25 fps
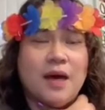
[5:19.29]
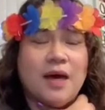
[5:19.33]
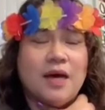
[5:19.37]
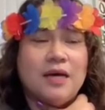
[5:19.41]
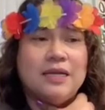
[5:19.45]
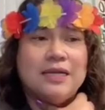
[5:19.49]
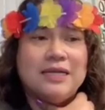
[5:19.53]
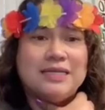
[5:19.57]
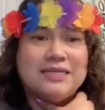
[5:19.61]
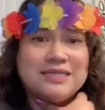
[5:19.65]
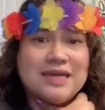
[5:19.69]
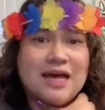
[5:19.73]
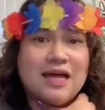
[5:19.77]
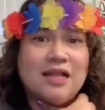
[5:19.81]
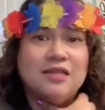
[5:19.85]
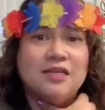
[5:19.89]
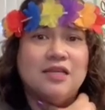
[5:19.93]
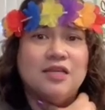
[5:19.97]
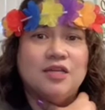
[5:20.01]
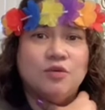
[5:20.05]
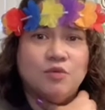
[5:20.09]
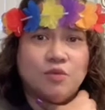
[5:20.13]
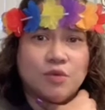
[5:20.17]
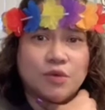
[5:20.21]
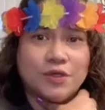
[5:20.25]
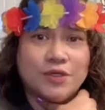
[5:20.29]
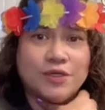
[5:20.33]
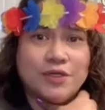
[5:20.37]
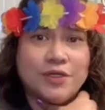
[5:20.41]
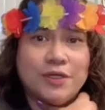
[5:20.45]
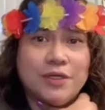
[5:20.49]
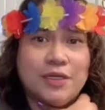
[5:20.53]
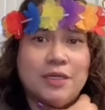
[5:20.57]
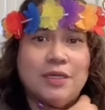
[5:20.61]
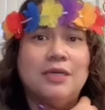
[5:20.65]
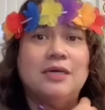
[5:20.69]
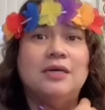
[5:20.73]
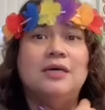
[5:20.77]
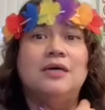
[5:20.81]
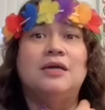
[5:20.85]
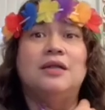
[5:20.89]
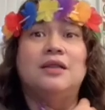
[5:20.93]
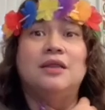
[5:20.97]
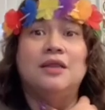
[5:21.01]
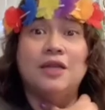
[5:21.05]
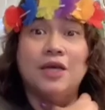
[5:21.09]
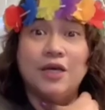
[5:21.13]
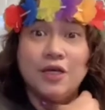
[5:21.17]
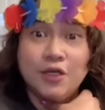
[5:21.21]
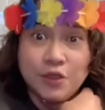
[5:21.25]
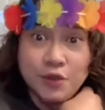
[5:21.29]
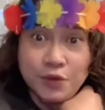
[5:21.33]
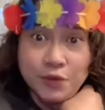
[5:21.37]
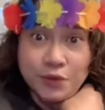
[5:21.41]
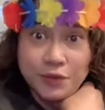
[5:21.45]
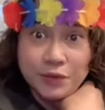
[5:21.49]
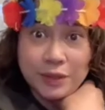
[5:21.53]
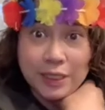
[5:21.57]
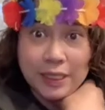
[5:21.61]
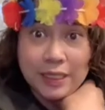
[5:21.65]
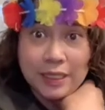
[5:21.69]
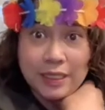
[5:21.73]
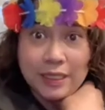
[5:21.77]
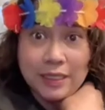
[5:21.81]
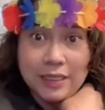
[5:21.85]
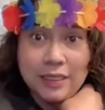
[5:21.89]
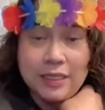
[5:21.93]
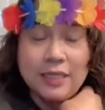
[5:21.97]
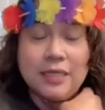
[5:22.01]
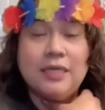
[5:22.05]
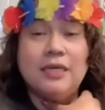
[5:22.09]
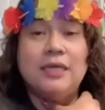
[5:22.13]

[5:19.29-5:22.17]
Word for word: an Italian word, laguna,